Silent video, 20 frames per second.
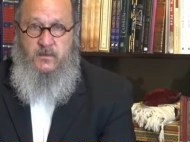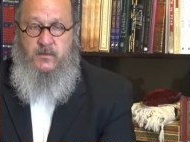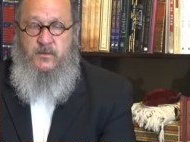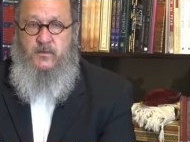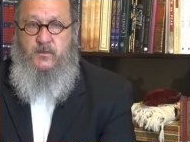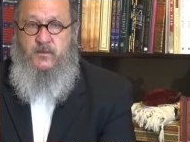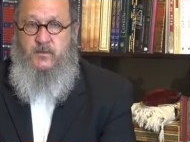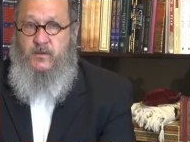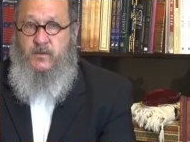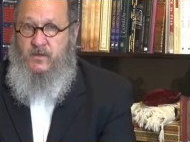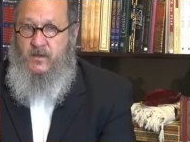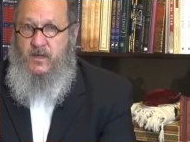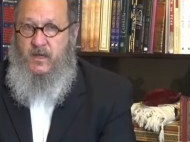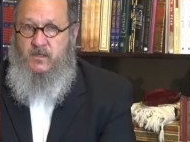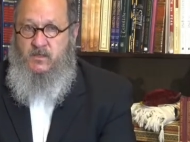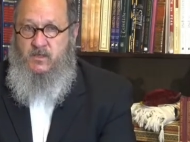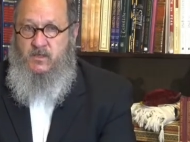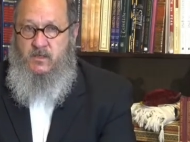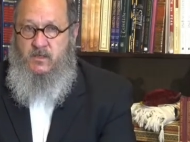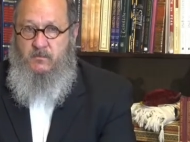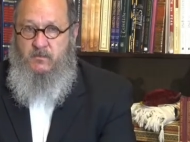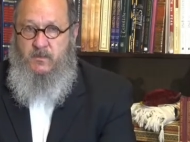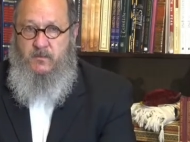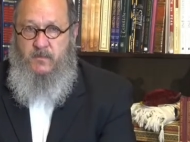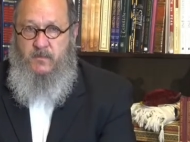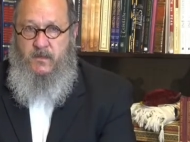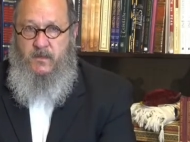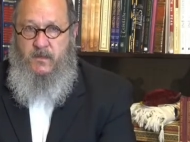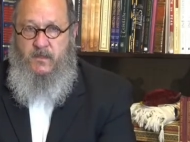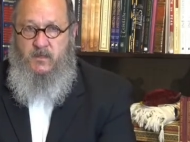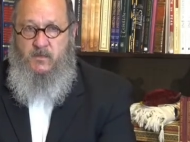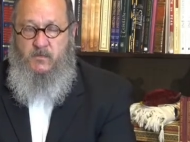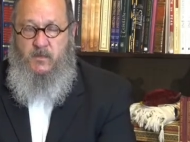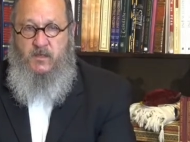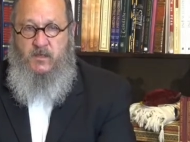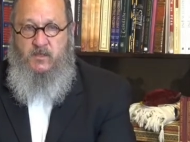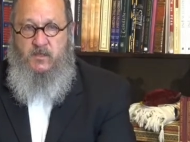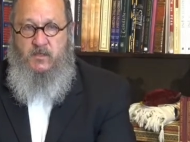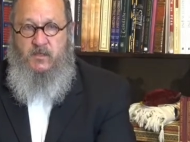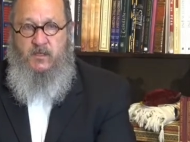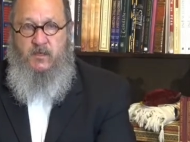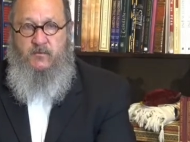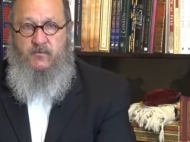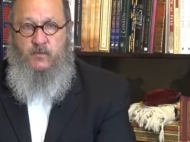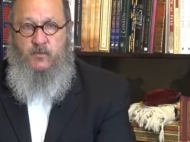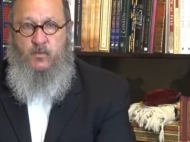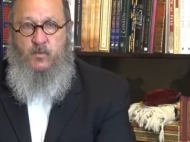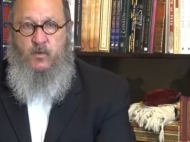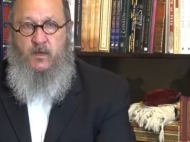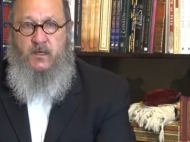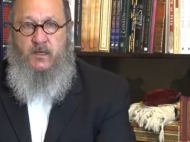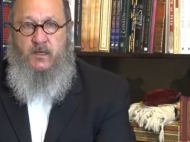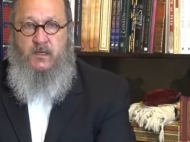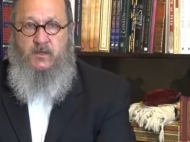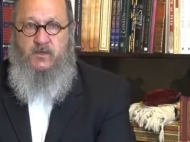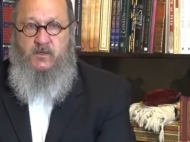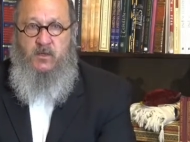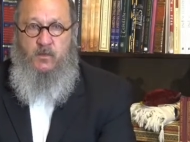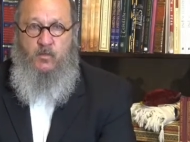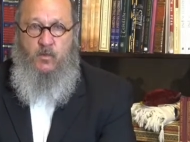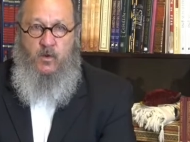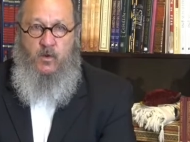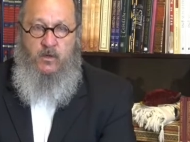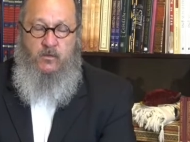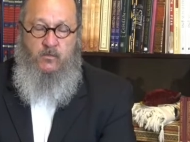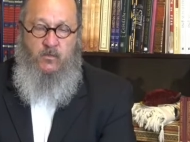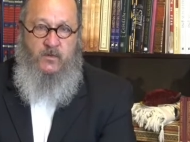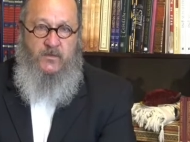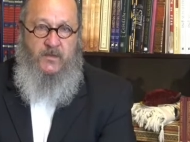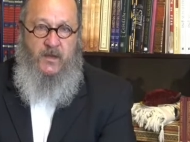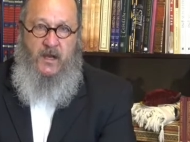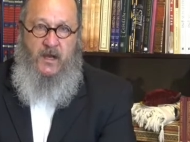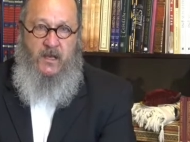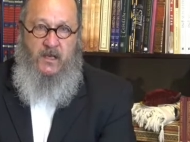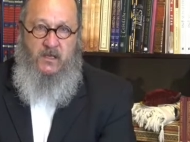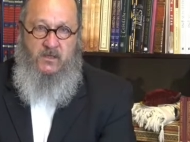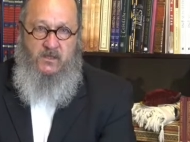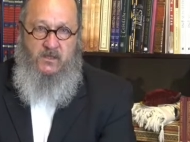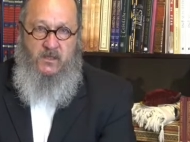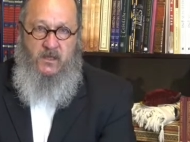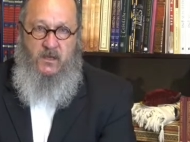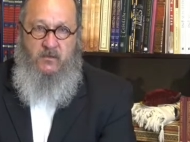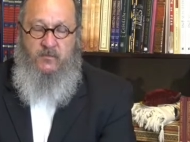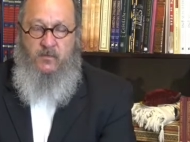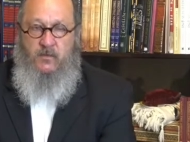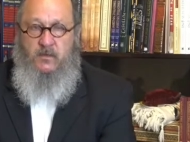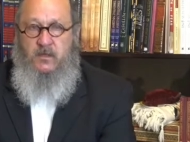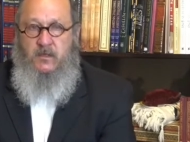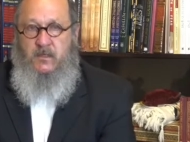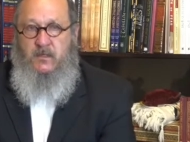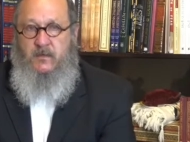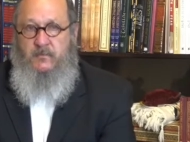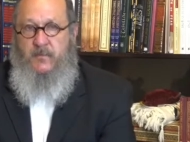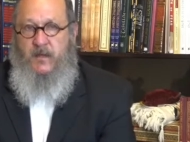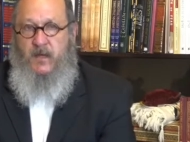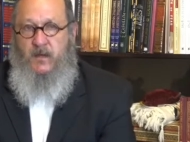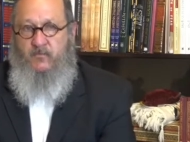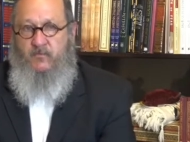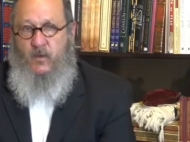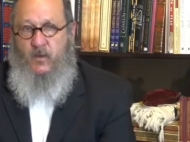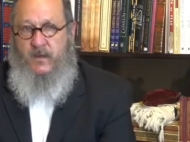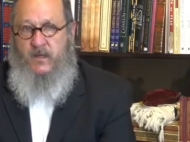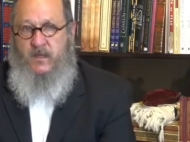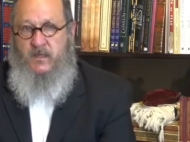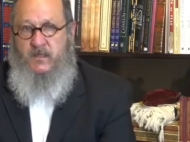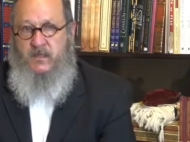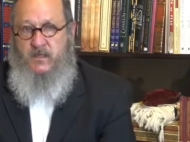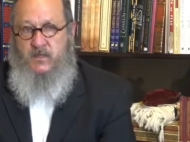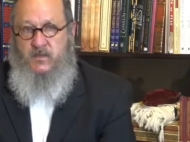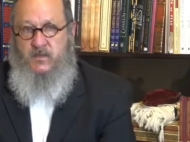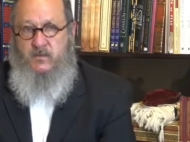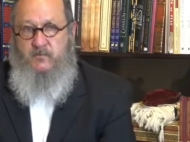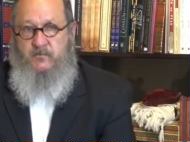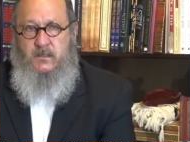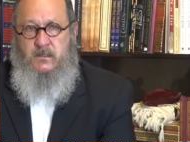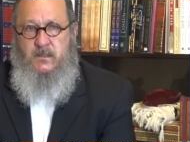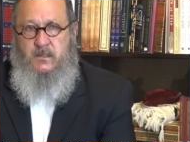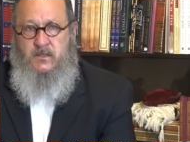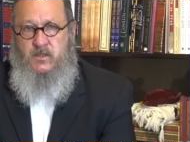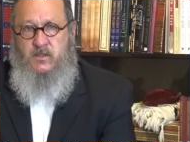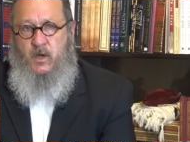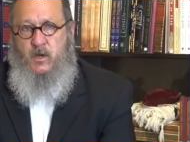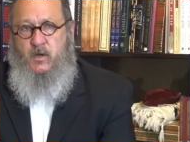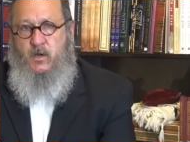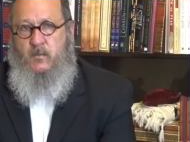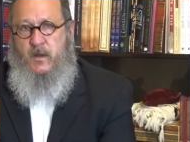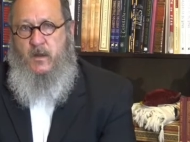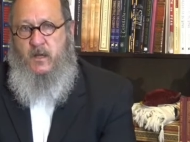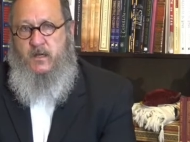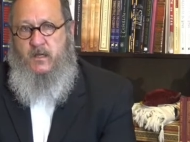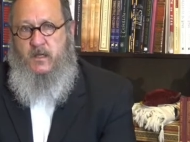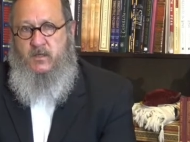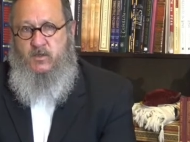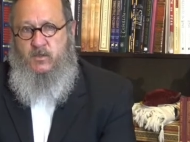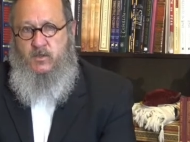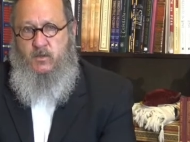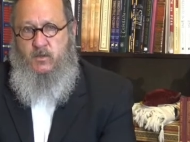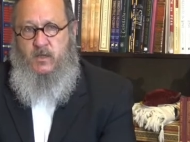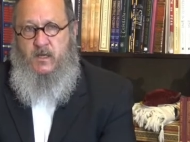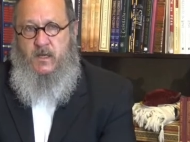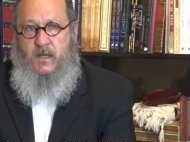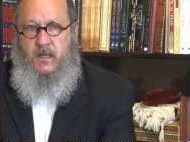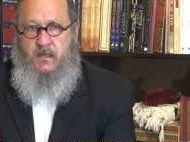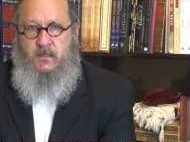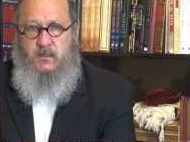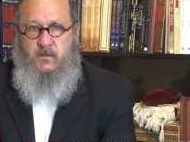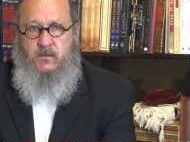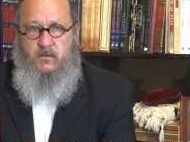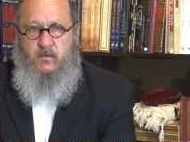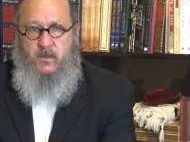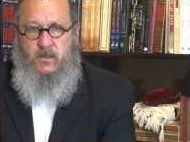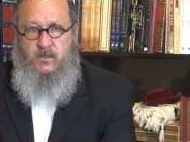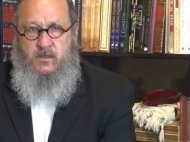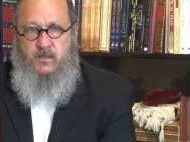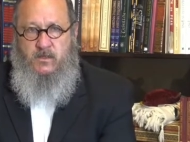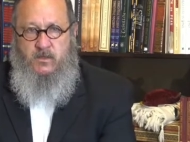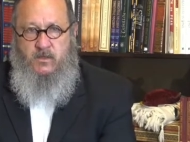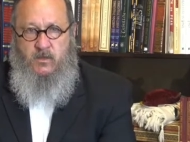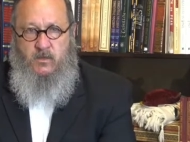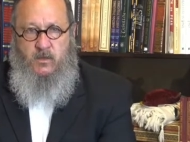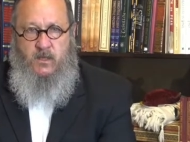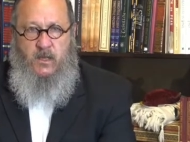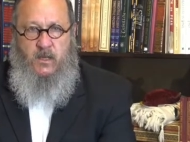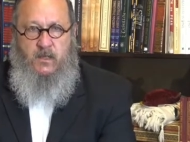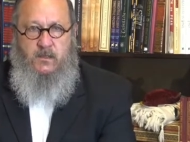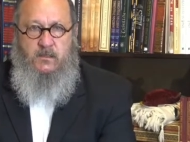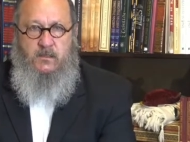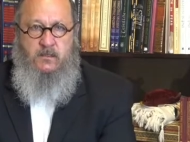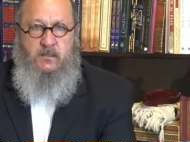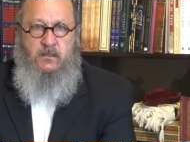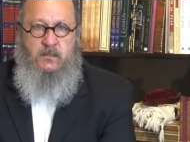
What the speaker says: they're not cheap, and especially if you want to get someone with the highest level of recognition. Let's talk about a shochet. What is a shochet?